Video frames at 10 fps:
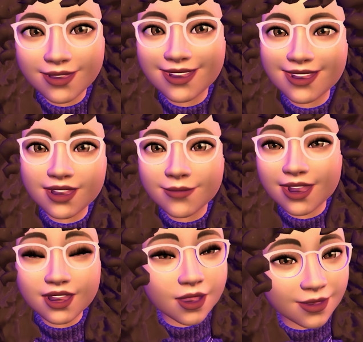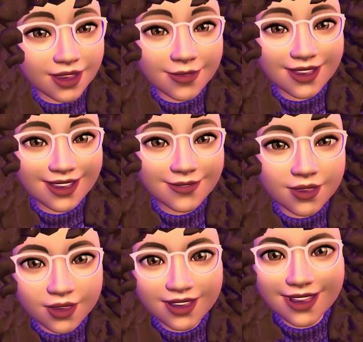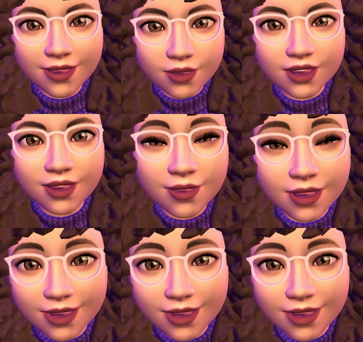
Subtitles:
this may not be the best thing for you to take with you.